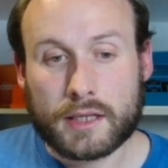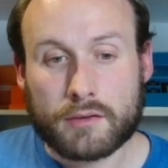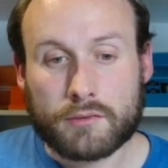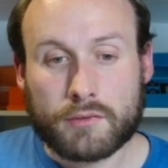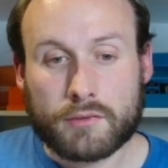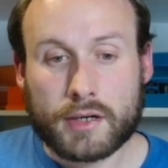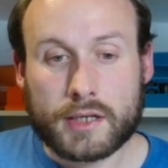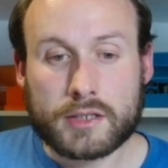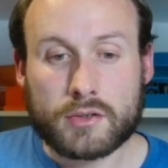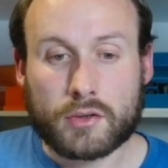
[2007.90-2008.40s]
and the
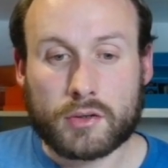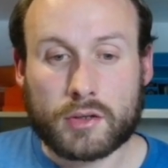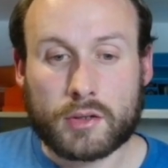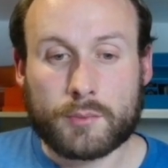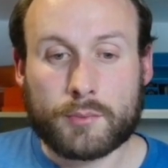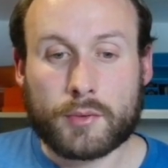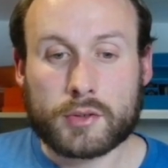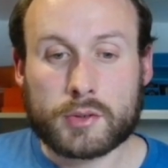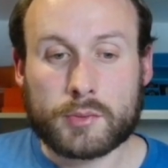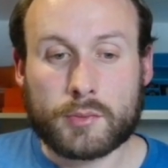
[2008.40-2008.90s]
rest on the
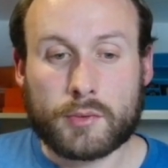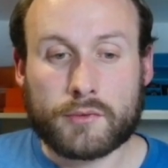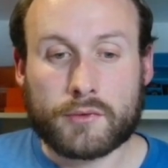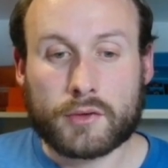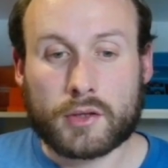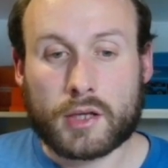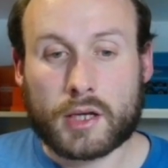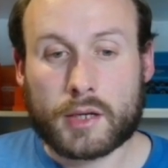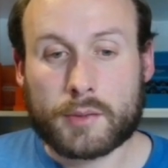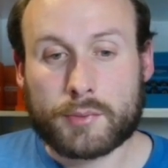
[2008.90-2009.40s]
bottom of
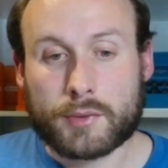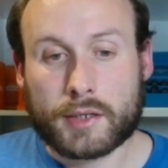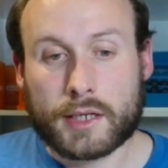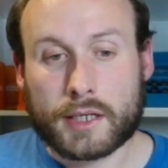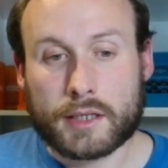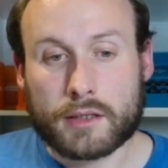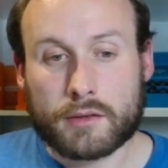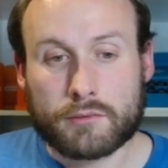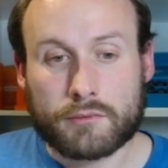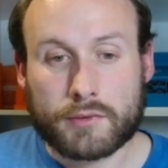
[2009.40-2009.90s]
your library
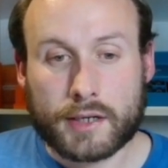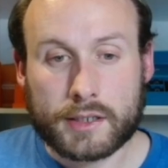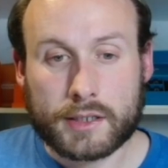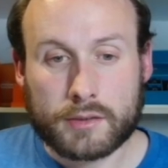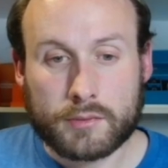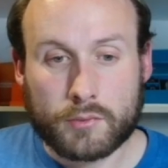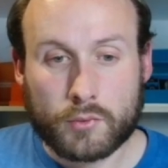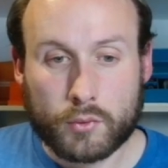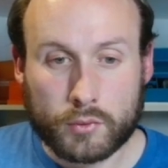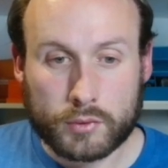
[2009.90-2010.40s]
in a
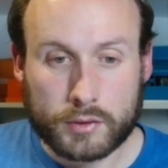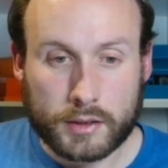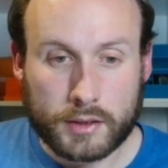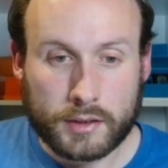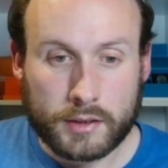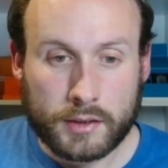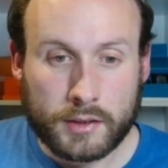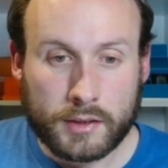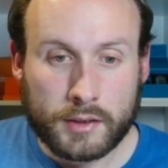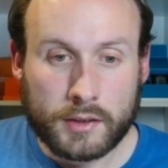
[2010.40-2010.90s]
random order.
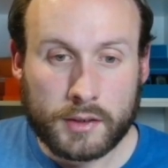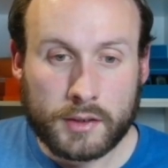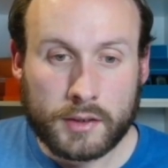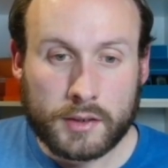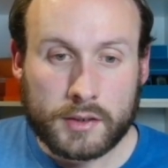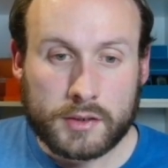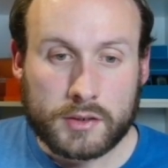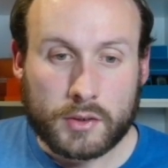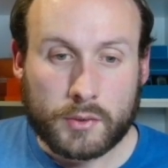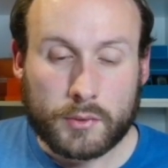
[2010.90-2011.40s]

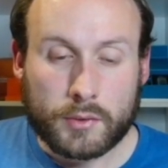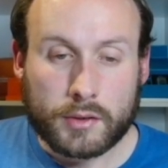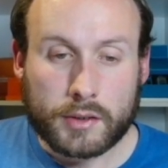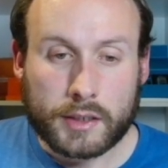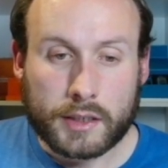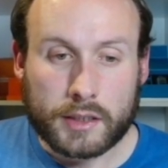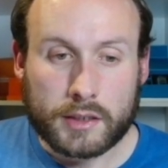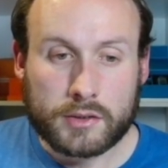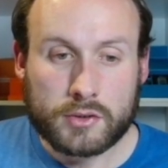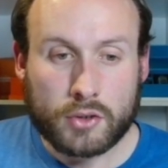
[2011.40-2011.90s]
So we're
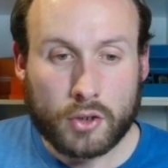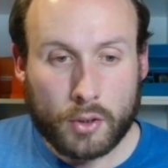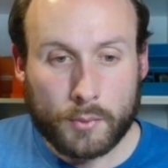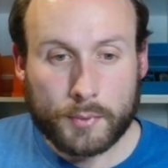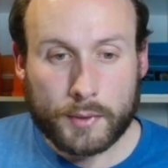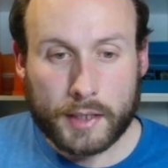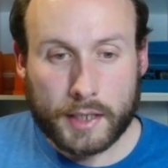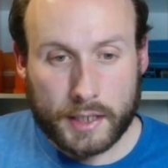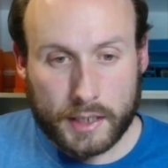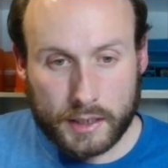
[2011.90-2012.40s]
looking at the top
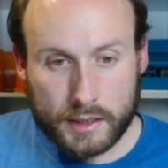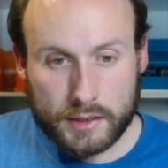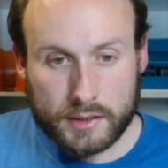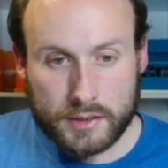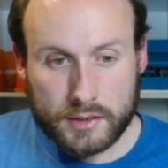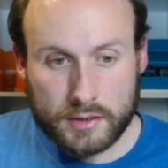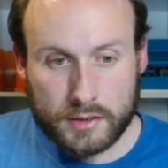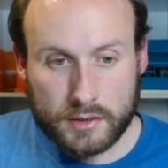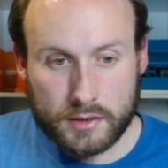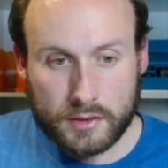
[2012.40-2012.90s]

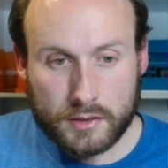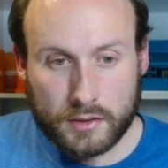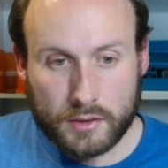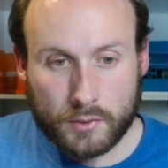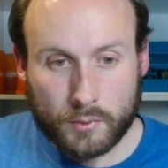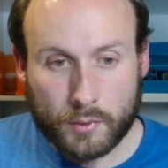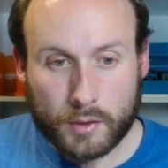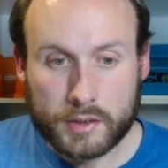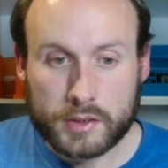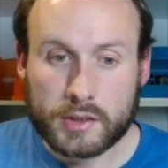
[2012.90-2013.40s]
X,
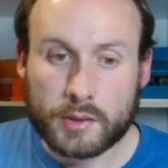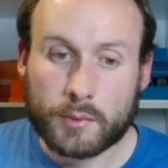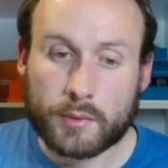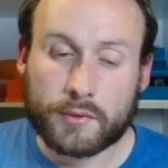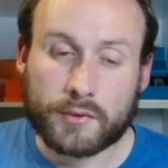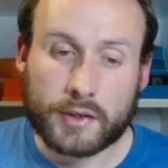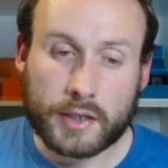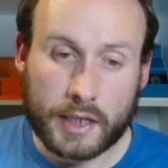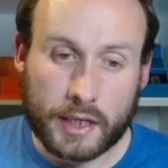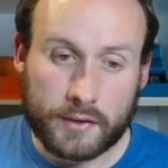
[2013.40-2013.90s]
where it's the number
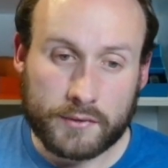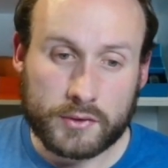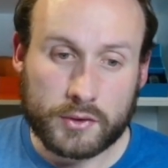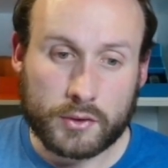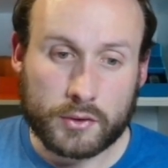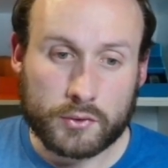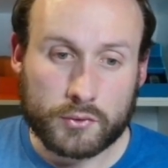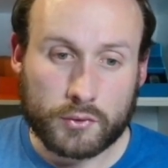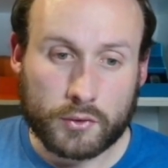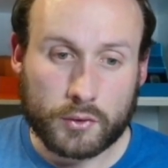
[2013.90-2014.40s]
of caves
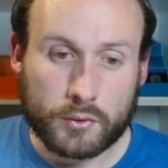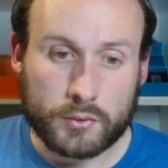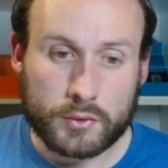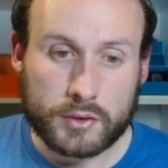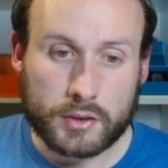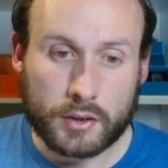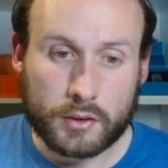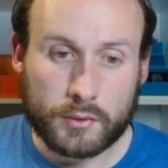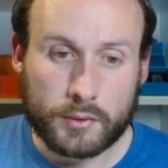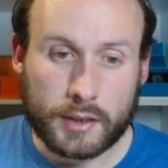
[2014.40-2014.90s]
you control.
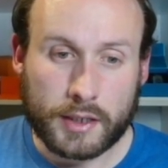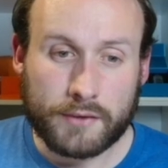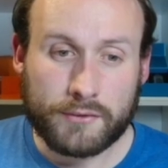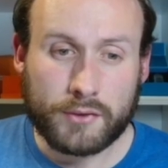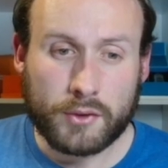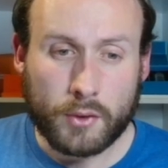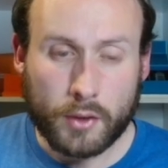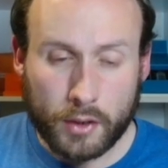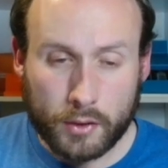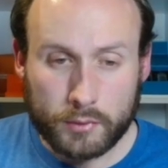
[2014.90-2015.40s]
So
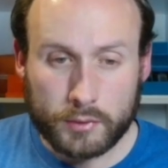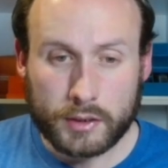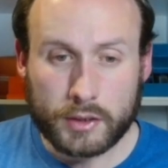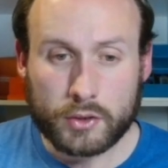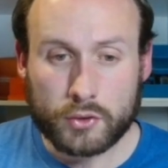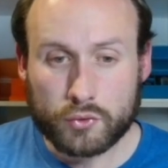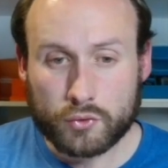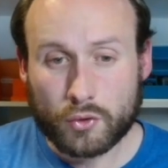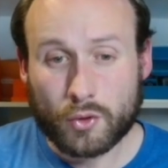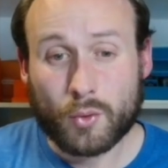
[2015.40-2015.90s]
if you only
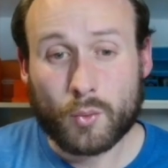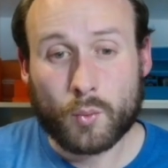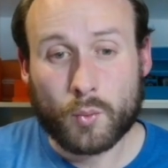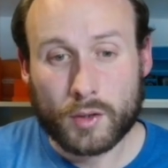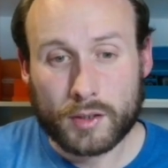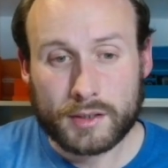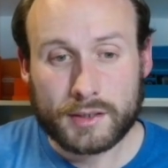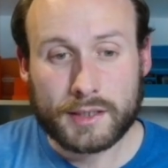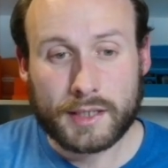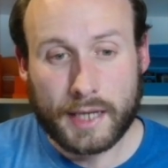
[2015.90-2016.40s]
control
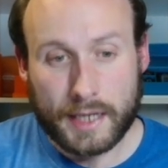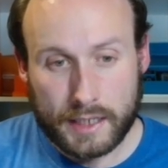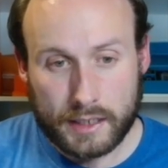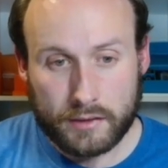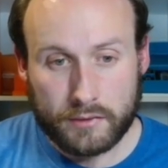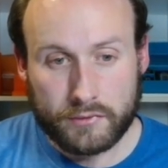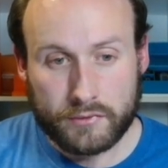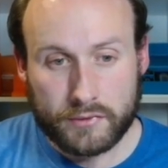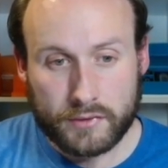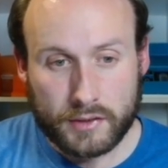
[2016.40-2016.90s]
1
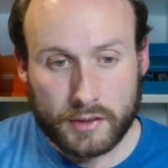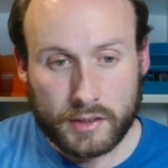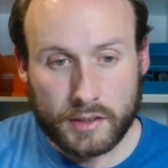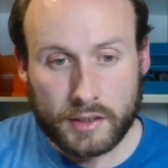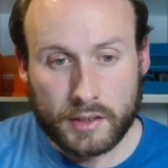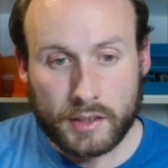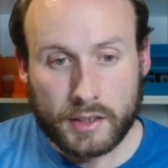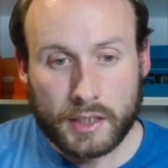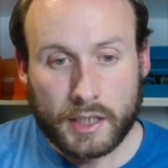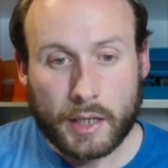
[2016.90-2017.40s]
cave,
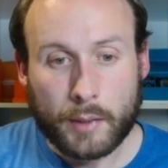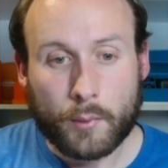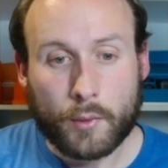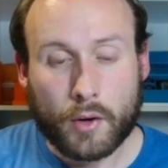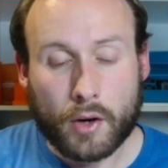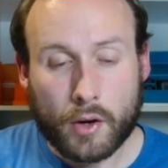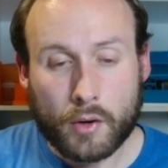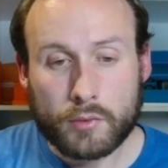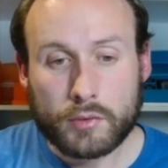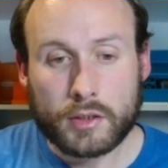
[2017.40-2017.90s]
you
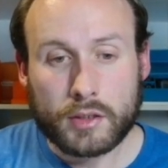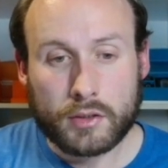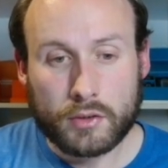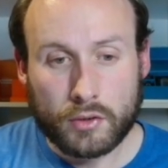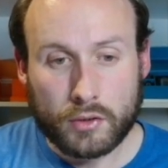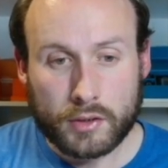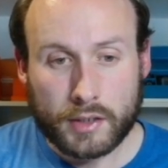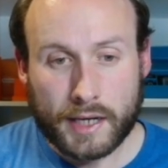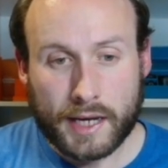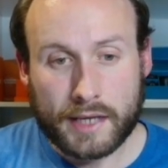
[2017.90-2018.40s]
will only
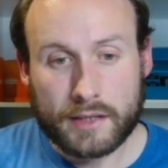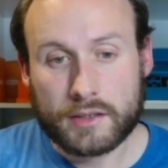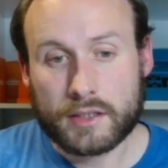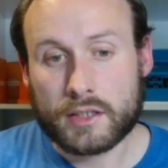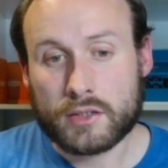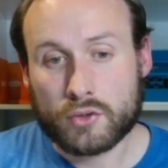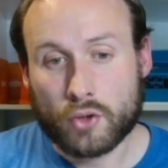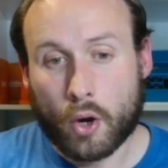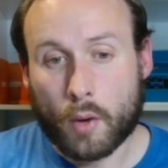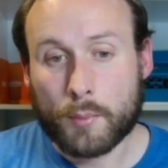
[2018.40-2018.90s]
look at
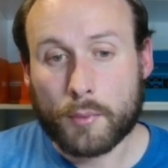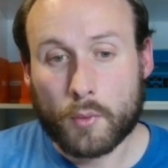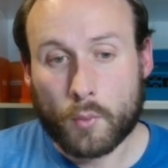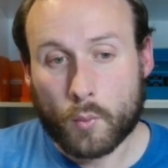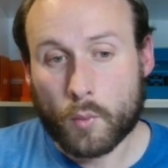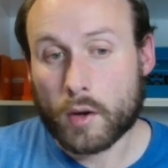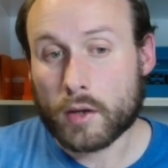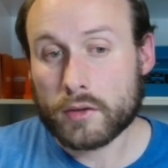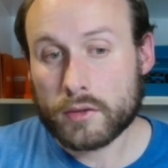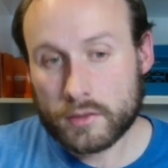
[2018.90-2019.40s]
the top
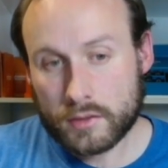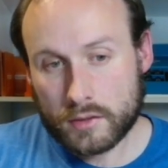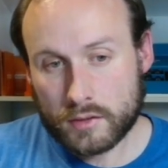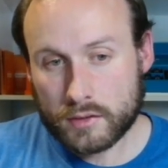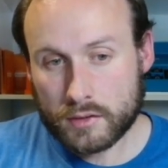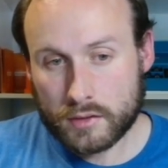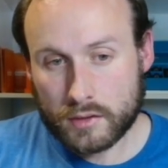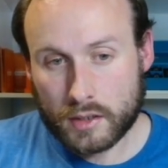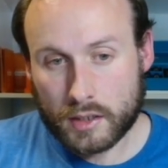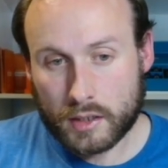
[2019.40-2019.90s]
1
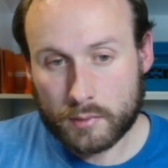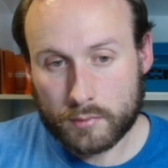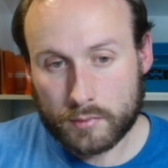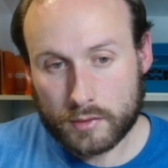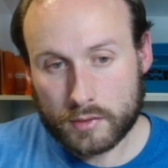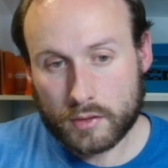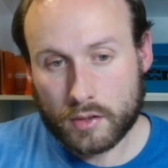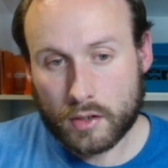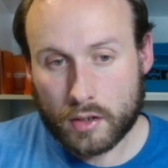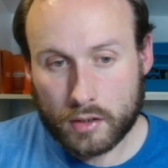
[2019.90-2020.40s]

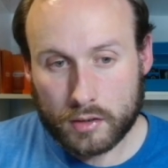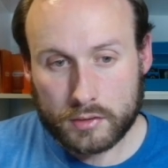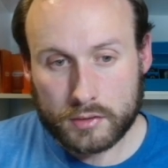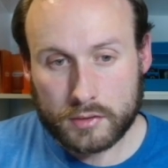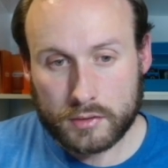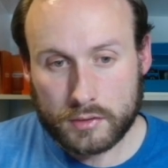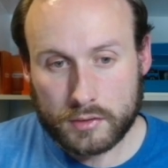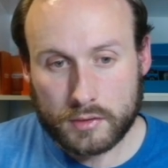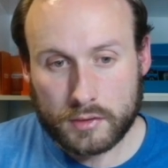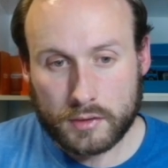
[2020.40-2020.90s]

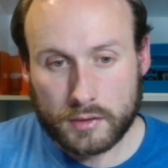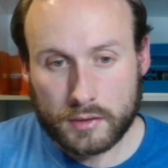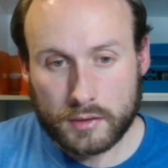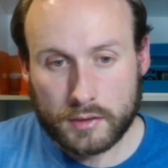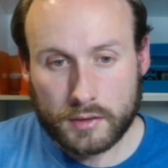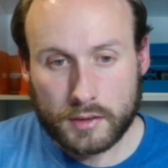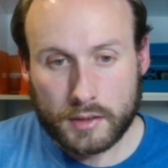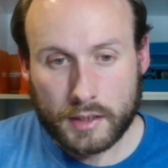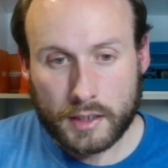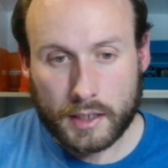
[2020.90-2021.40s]
card
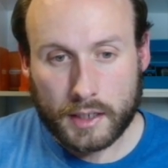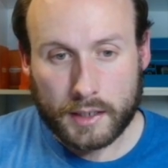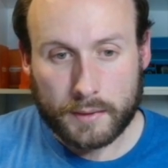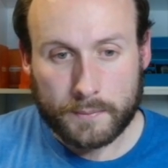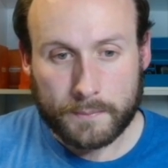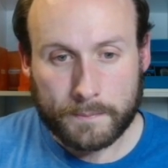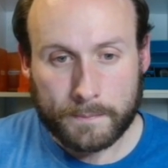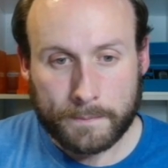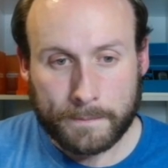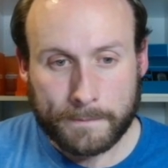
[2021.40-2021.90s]

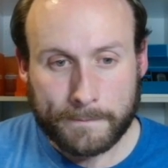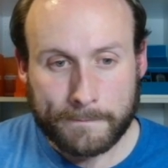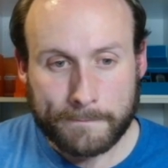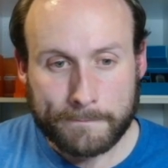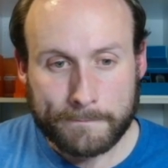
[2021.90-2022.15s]
on